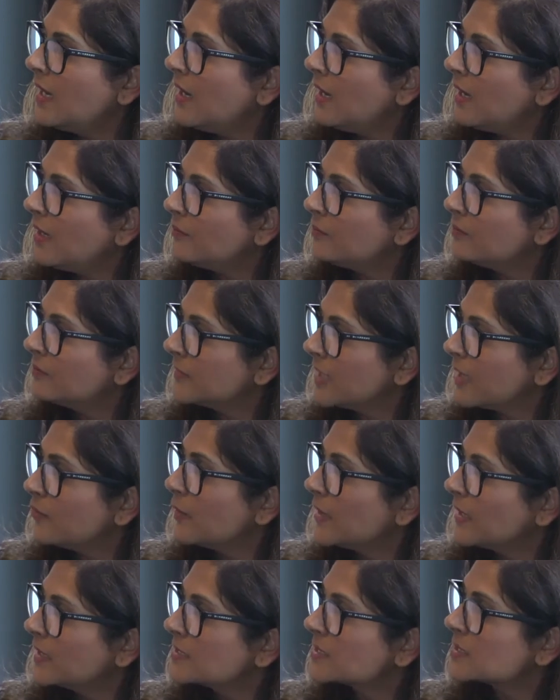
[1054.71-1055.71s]
that
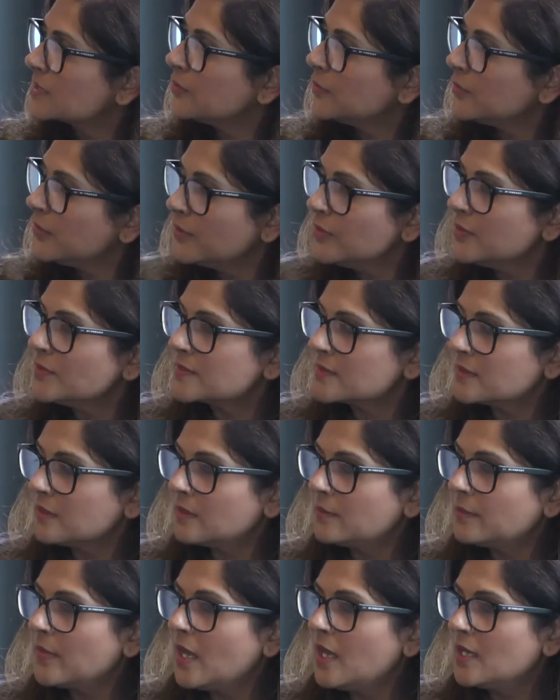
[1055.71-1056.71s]
we can still use
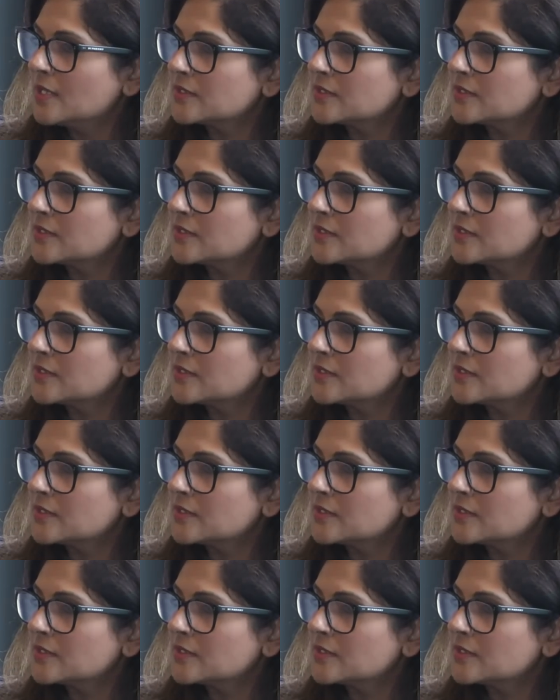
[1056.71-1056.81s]
them.